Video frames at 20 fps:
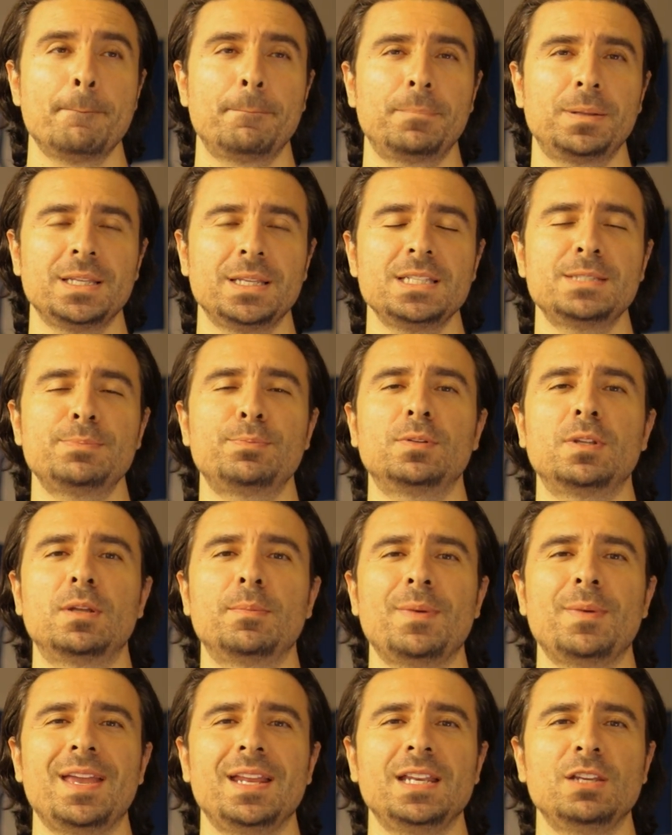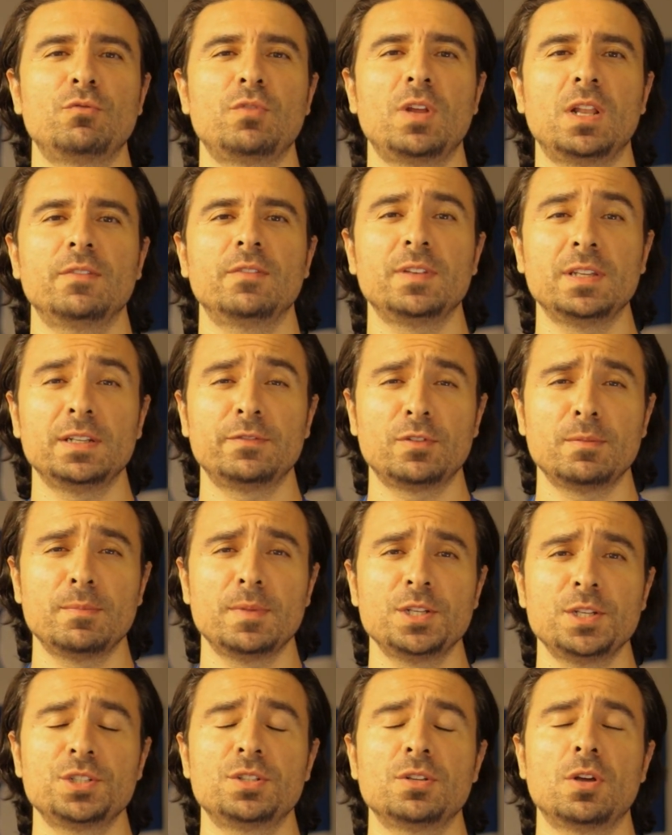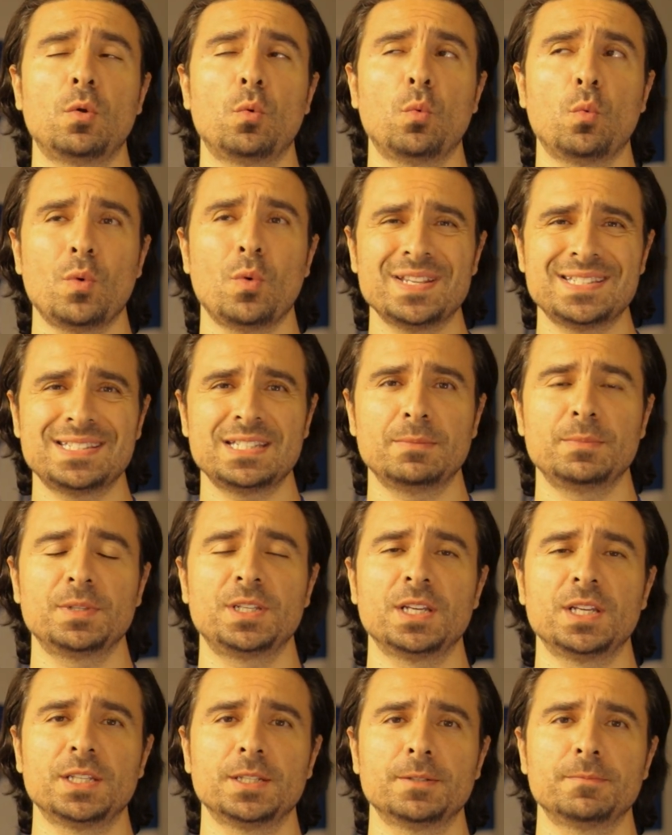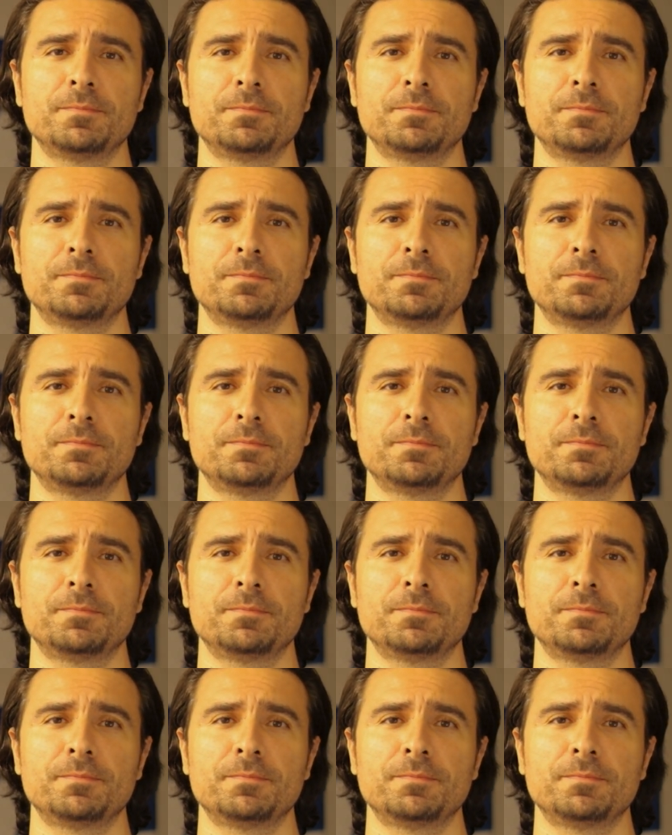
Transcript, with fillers: Please pull up any relevant information on Weston McKennie.